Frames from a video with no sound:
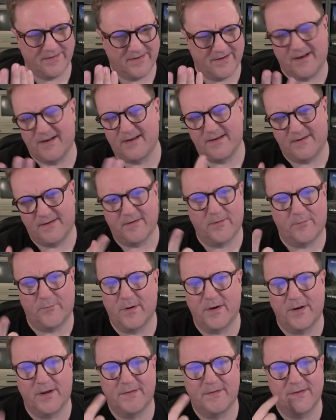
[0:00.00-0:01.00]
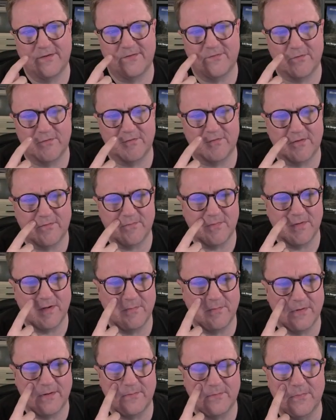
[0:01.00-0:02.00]
Well, not this version of me,
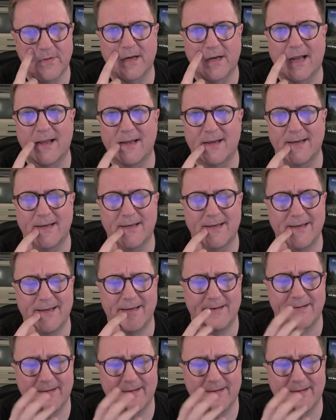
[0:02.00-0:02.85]
but I get